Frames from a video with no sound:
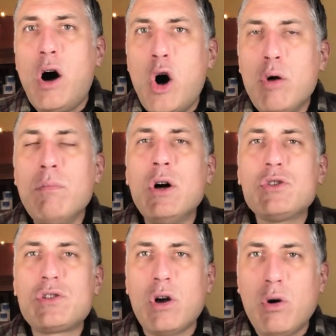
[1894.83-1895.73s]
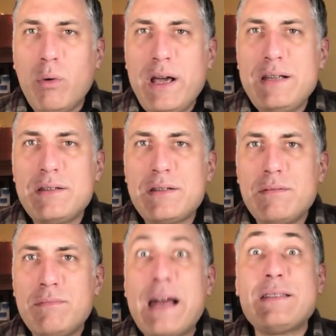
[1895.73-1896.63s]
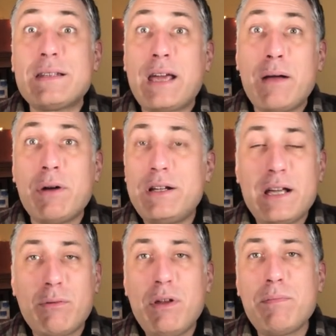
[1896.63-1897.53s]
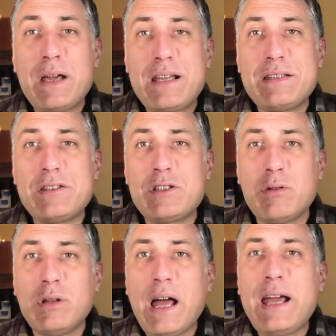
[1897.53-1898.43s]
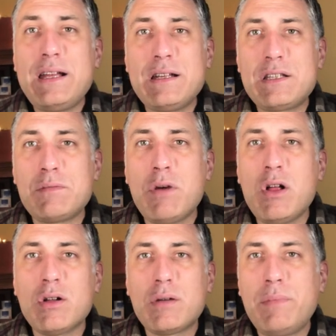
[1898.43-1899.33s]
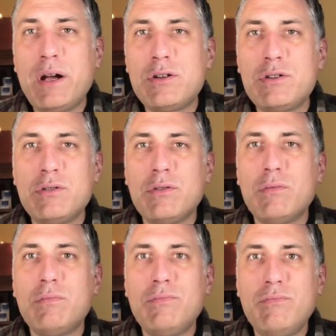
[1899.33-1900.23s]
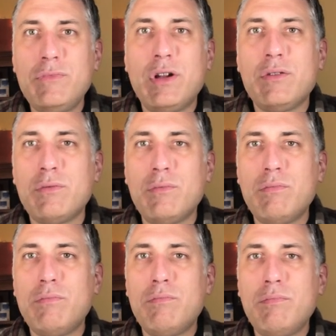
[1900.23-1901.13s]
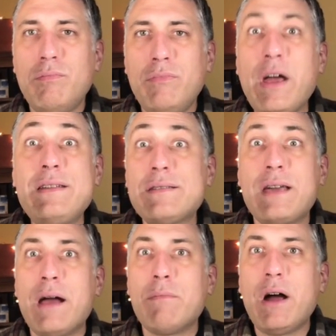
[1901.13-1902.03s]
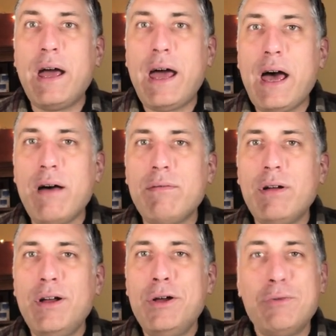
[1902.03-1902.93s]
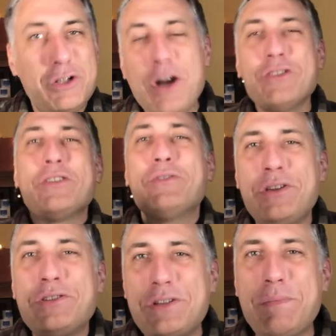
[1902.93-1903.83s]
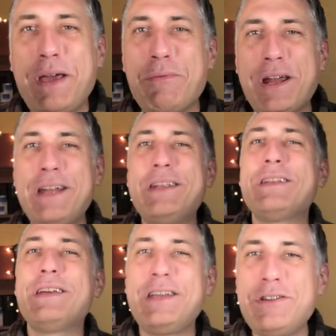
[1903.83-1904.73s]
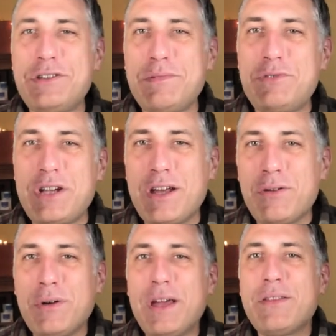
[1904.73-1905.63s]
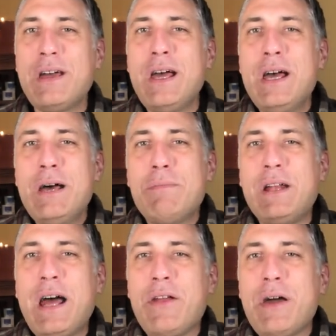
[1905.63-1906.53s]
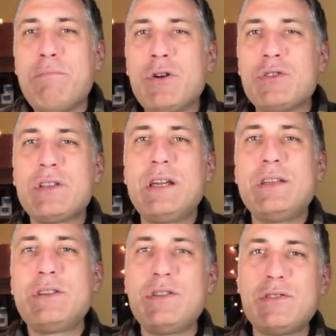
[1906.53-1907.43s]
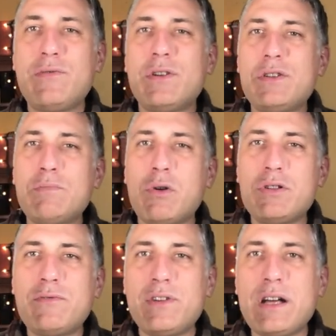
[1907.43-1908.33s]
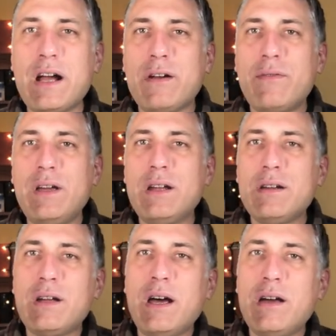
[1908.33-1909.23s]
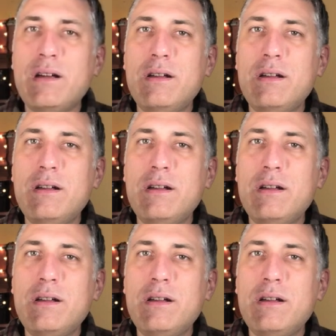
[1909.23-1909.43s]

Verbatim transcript: almost always that's the camera I take with me because it's so light and small compared to the you know the nice camera I have, which also used to be what I did the YouTube channel with, but now that mostly is used for sports photography and uh,